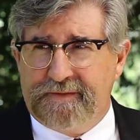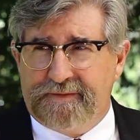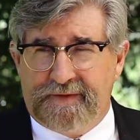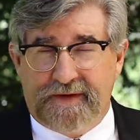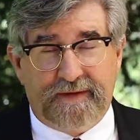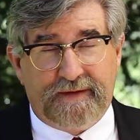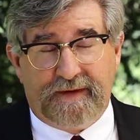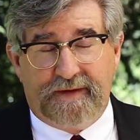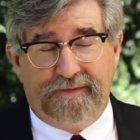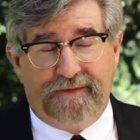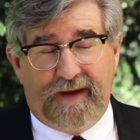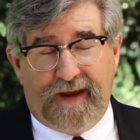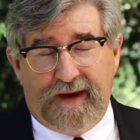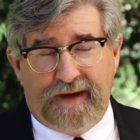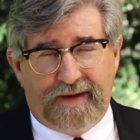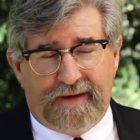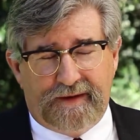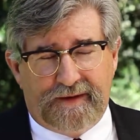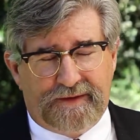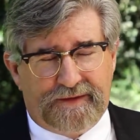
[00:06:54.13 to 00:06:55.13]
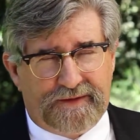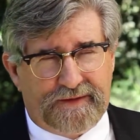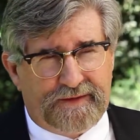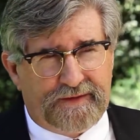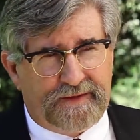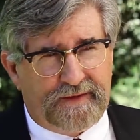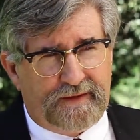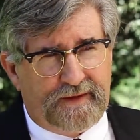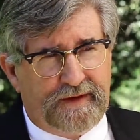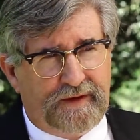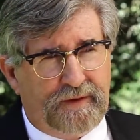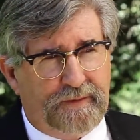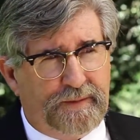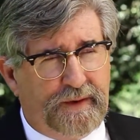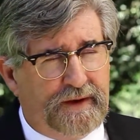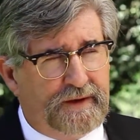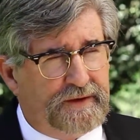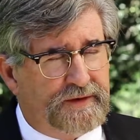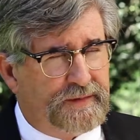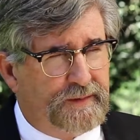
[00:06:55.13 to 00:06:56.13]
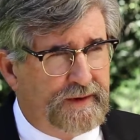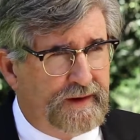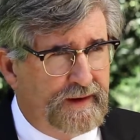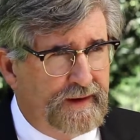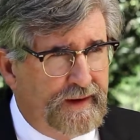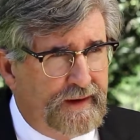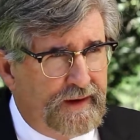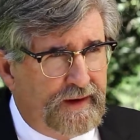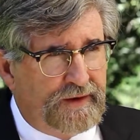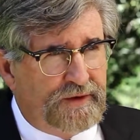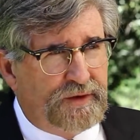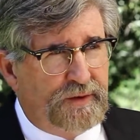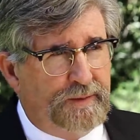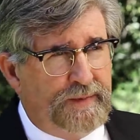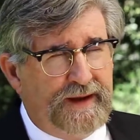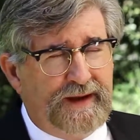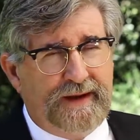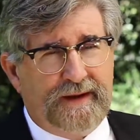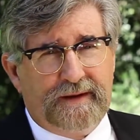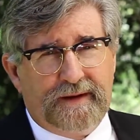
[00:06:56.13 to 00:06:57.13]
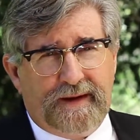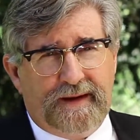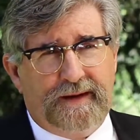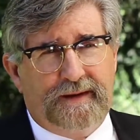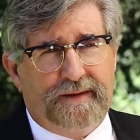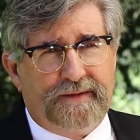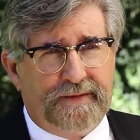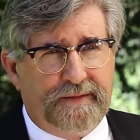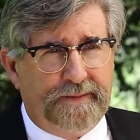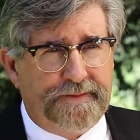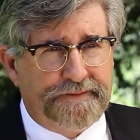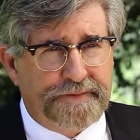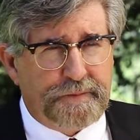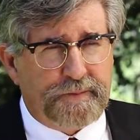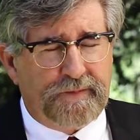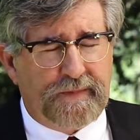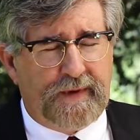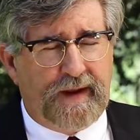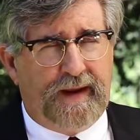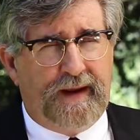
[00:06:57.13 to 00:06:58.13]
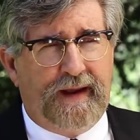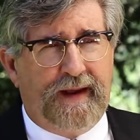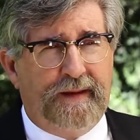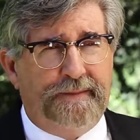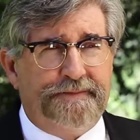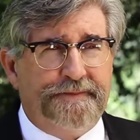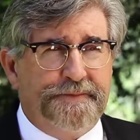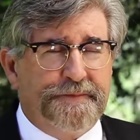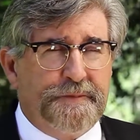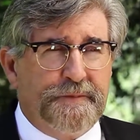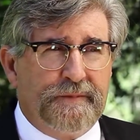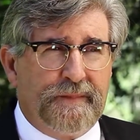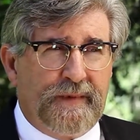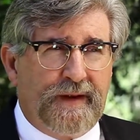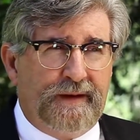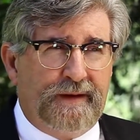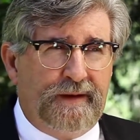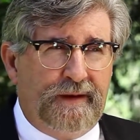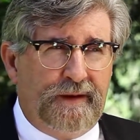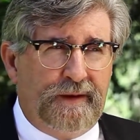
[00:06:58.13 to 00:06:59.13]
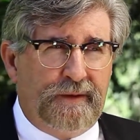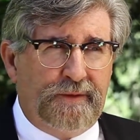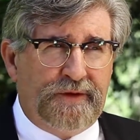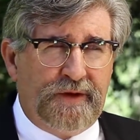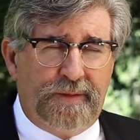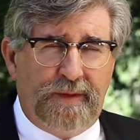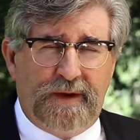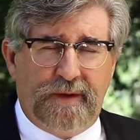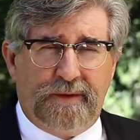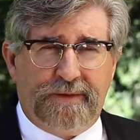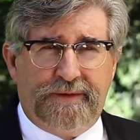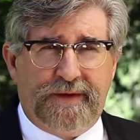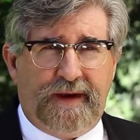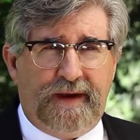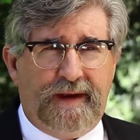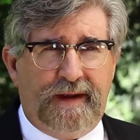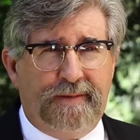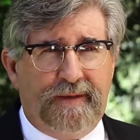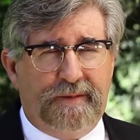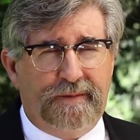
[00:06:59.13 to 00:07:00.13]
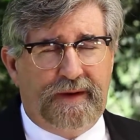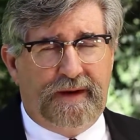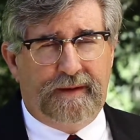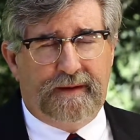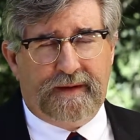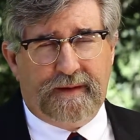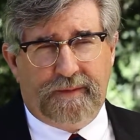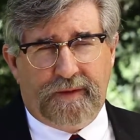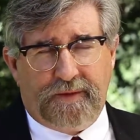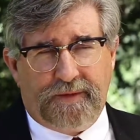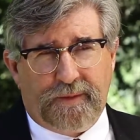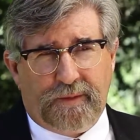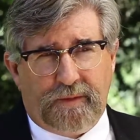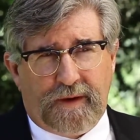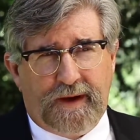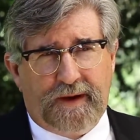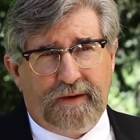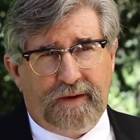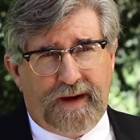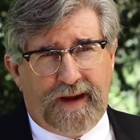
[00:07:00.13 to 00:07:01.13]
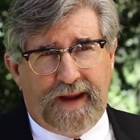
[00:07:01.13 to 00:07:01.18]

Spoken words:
disadvantage, certainly no punishment, to being late. And to be on time, it means that both the writer